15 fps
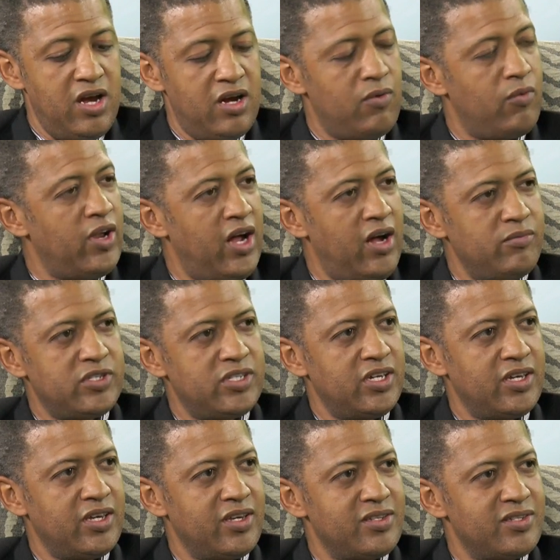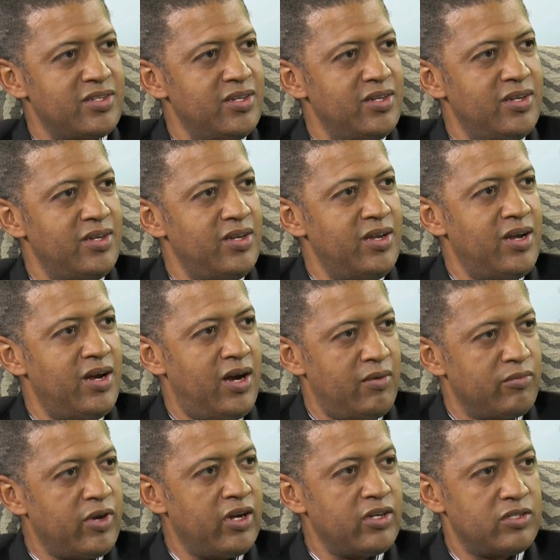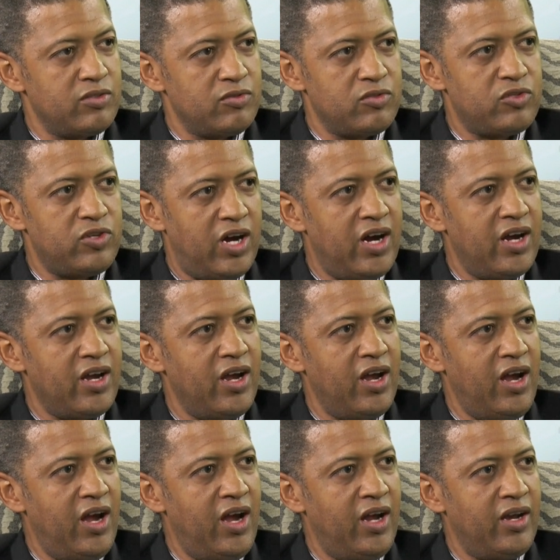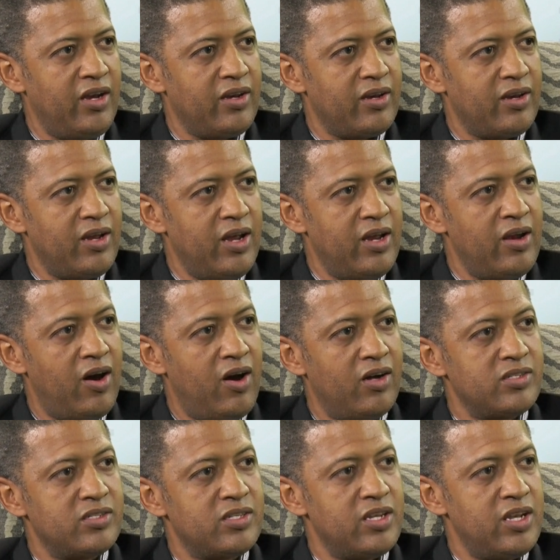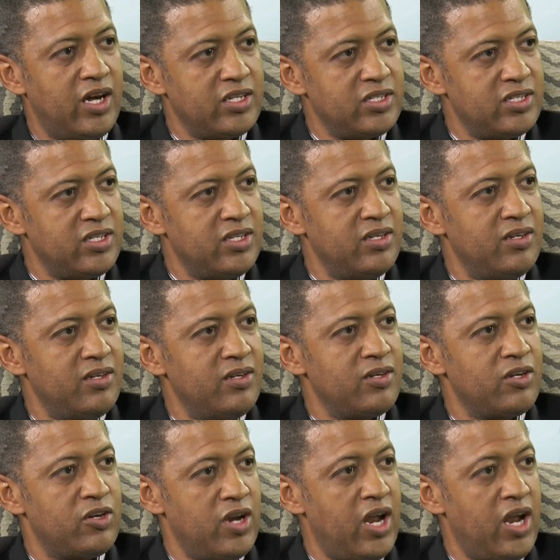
What I'm saying is I'm going to try and enhance the 90 good